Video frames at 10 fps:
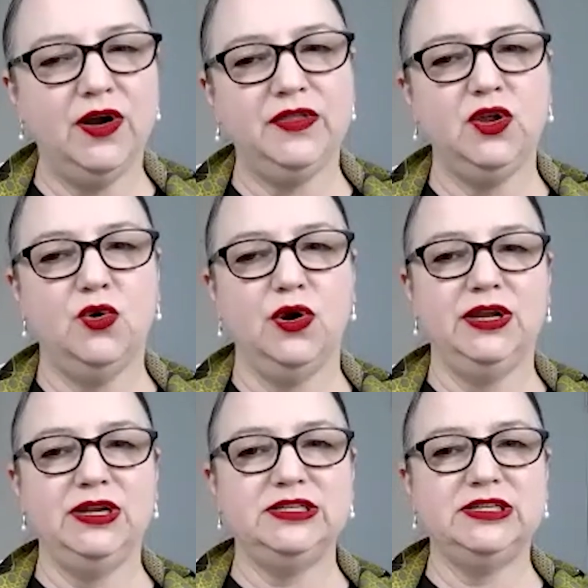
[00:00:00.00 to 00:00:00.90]
where the
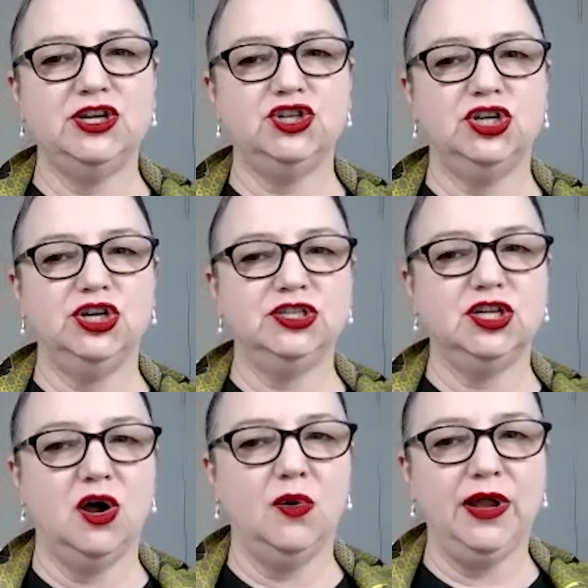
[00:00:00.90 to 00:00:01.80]
organization
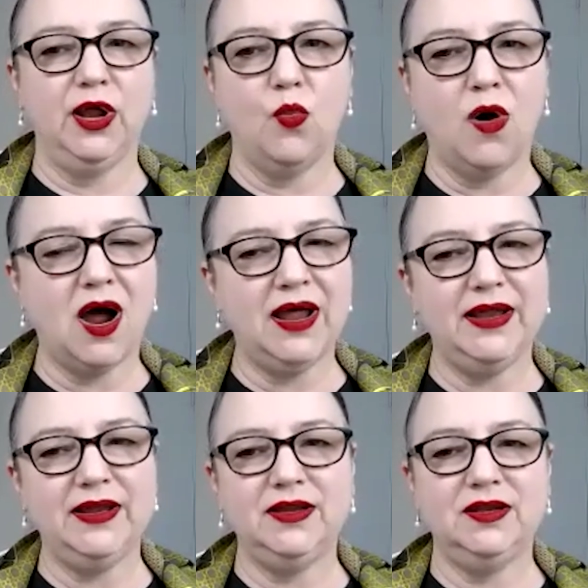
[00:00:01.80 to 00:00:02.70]
is going,
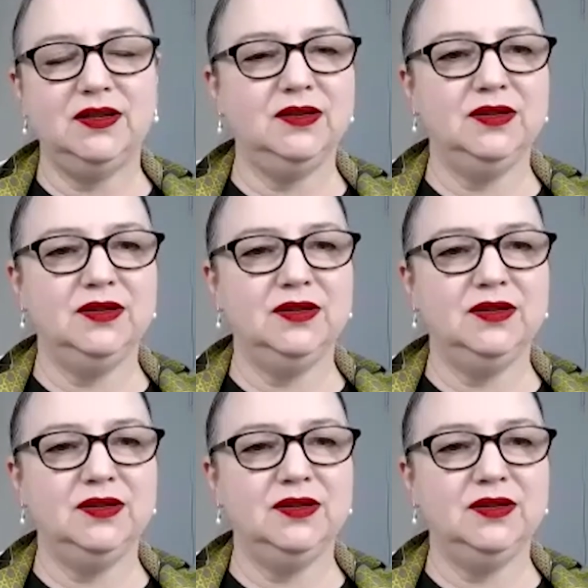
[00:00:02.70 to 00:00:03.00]
why,